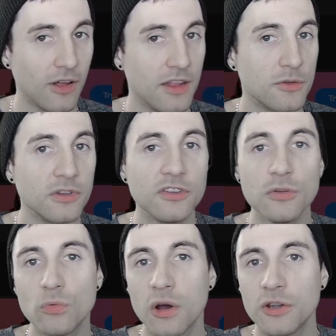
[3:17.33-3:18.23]
And the reason
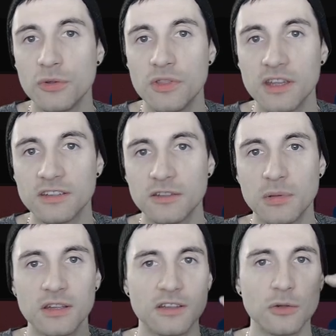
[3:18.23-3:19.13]
you would want to do this is
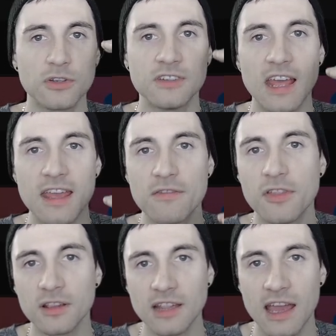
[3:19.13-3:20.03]
because it'll save
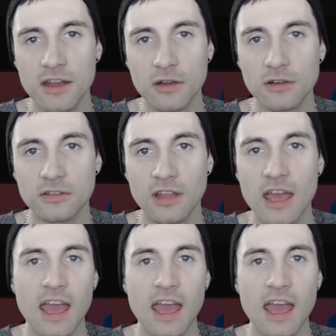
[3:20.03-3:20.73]
the layers.